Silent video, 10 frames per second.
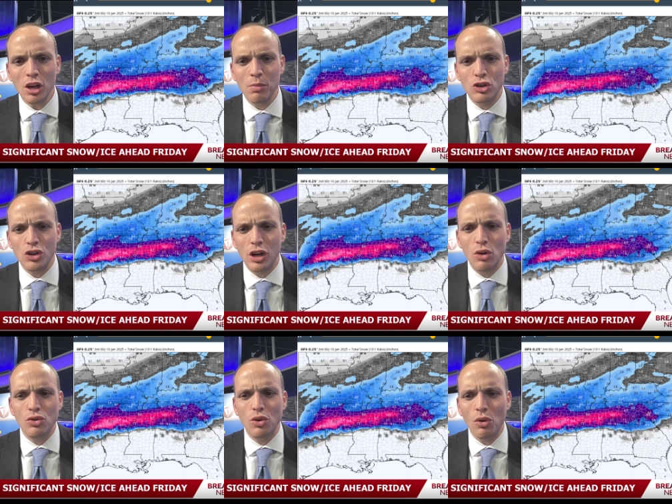But you
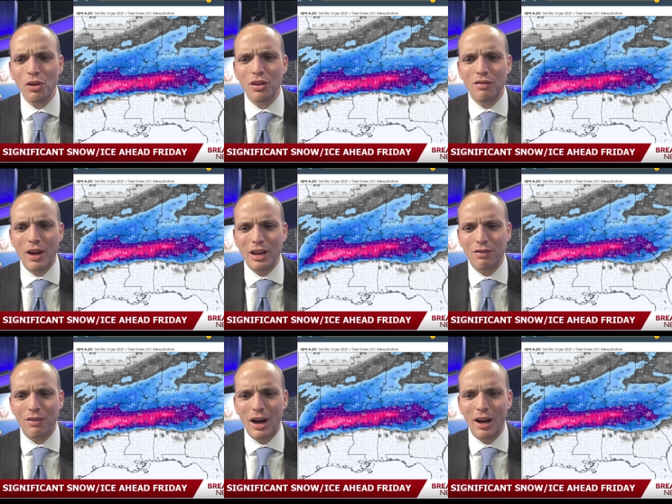go north of
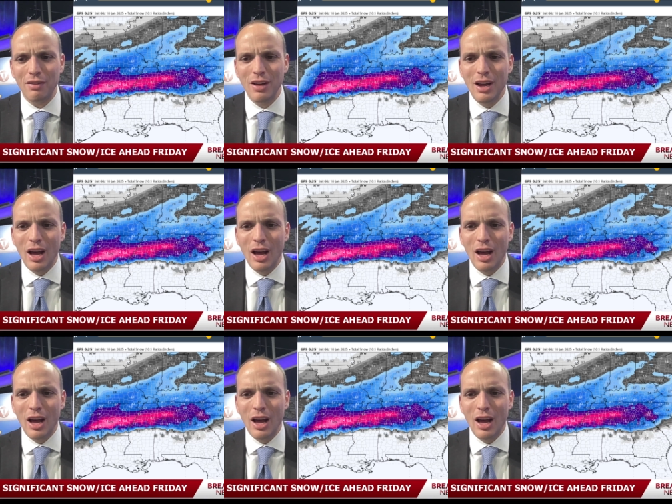85.